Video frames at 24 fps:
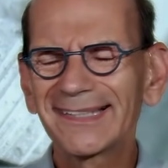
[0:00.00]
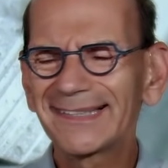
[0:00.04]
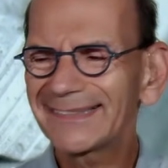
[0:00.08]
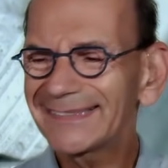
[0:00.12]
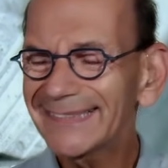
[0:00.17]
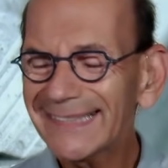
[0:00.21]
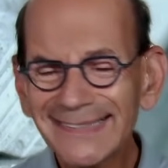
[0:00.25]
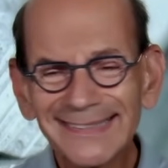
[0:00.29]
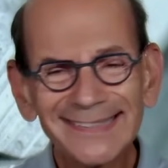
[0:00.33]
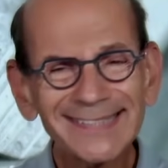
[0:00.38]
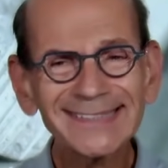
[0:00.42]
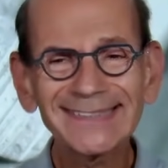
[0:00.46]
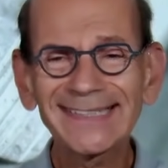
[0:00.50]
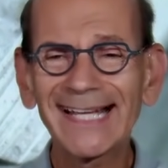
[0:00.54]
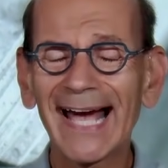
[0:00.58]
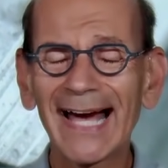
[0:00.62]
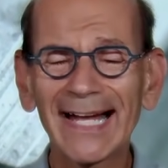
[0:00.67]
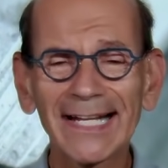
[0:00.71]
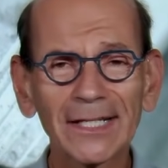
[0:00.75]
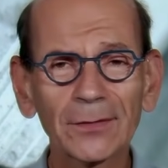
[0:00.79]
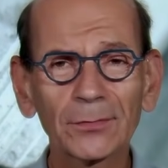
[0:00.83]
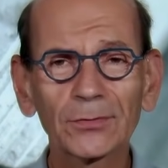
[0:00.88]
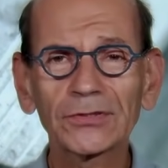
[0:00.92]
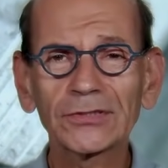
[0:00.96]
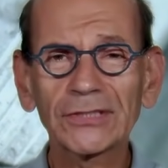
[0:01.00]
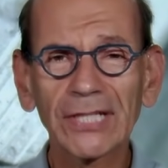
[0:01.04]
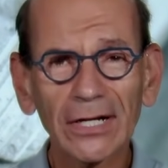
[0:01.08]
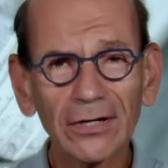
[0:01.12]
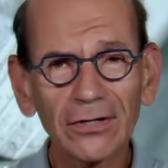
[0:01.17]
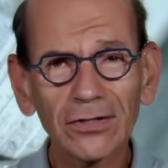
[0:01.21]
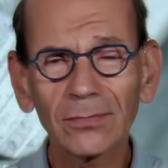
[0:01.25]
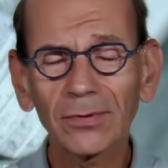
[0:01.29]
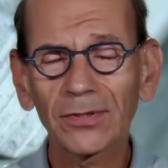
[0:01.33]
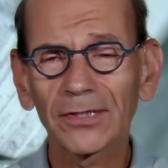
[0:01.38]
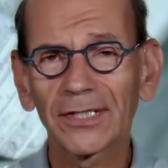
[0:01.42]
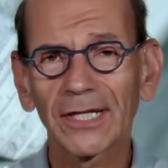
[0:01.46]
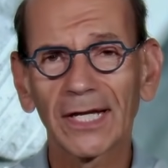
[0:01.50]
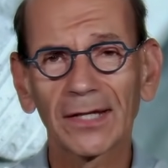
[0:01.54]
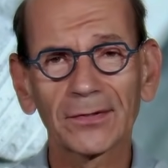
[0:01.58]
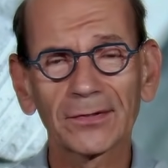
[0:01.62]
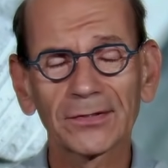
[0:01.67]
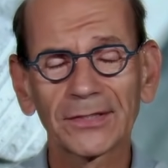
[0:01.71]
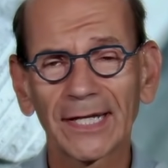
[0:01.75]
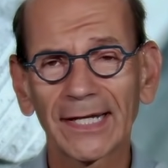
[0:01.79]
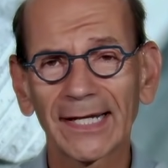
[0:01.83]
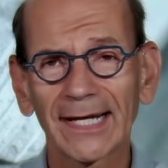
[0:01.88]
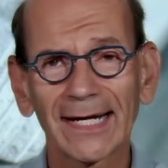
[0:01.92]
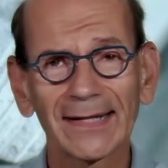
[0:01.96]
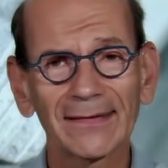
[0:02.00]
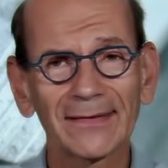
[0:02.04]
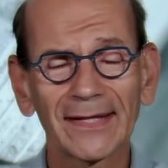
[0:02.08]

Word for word: Cincinnati was terrible the other day.